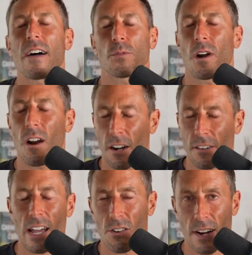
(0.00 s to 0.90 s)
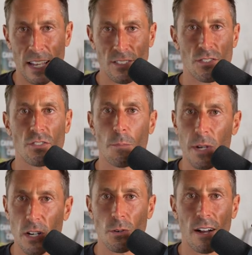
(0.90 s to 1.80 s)
That's what our hunter gatherer ancestors
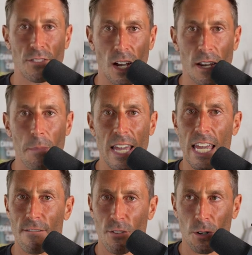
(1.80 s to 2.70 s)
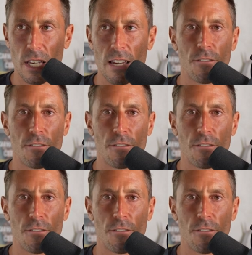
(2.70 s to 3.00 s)
appear to have done behaviorally,